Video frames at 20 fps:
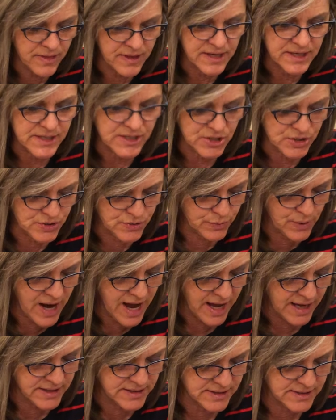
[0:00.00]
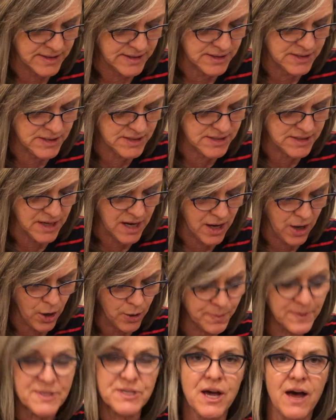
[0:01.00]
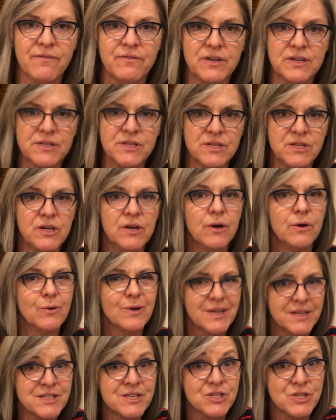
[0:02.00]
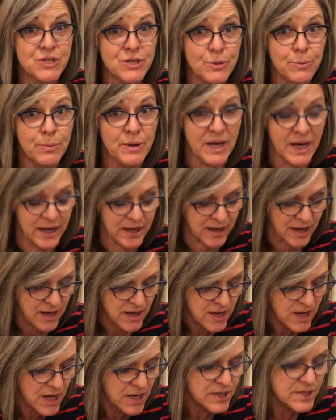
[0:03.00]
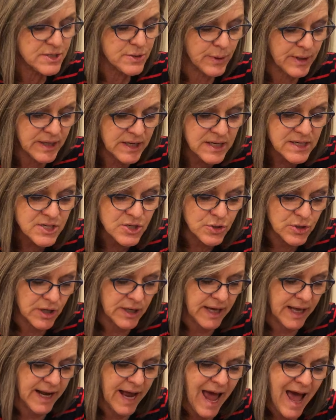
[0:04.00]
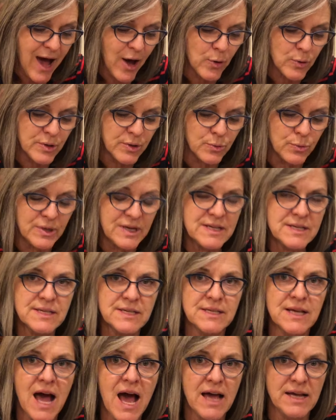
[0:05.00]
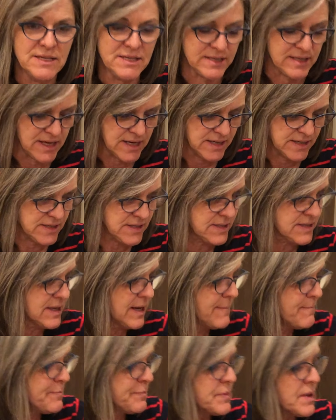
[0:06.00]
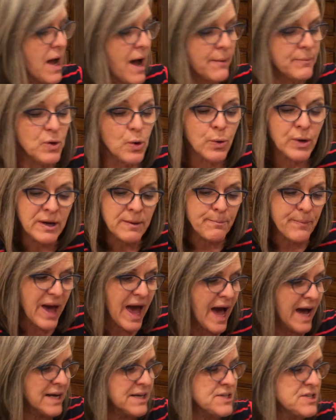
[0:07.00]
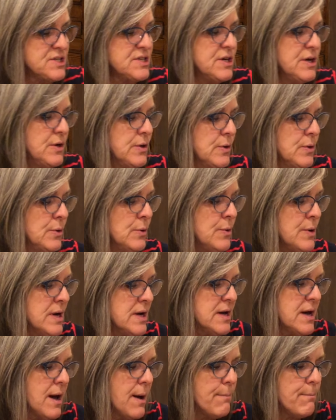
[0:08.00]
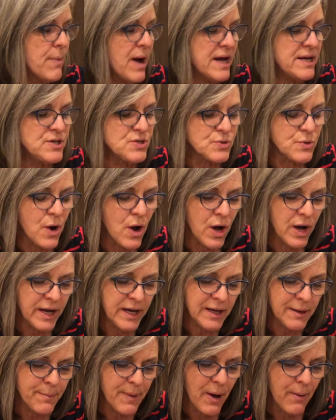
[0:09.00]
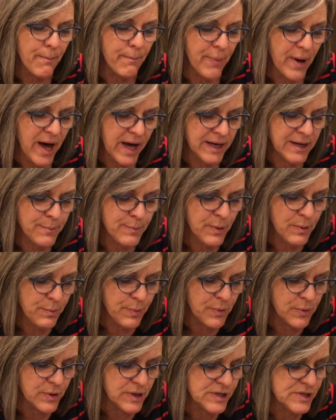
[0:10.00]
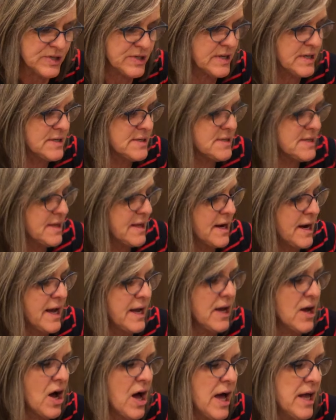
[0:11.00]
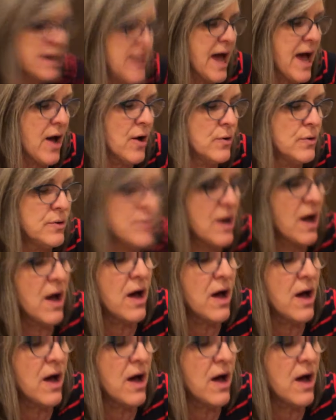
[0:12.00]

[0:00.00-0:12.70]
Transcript: this dress, I hope it's obvious to you, it's too big. So I need to look at how to resize this. I'm going back to my drawing about body proportions that I got out